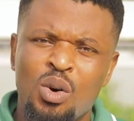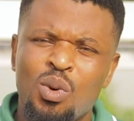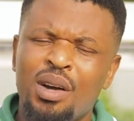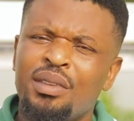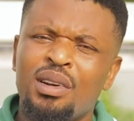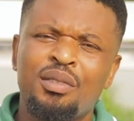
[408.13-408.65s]

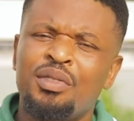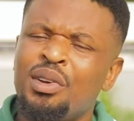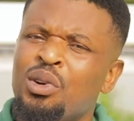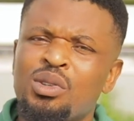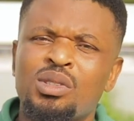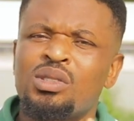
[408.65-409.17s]
While there are
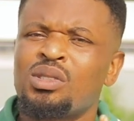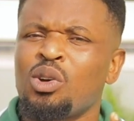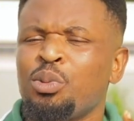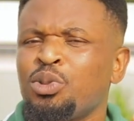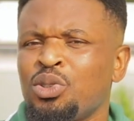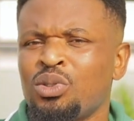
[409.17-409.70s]
various
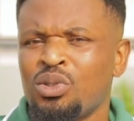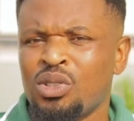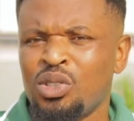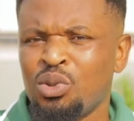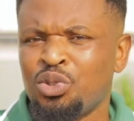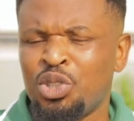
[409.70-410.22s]

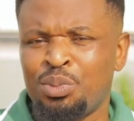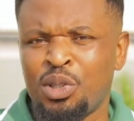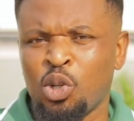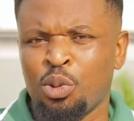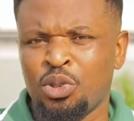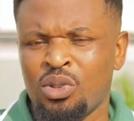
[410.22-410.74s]
options,
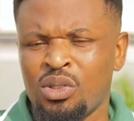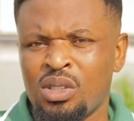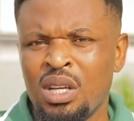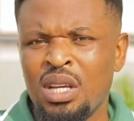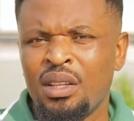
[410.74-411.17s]
treatment options,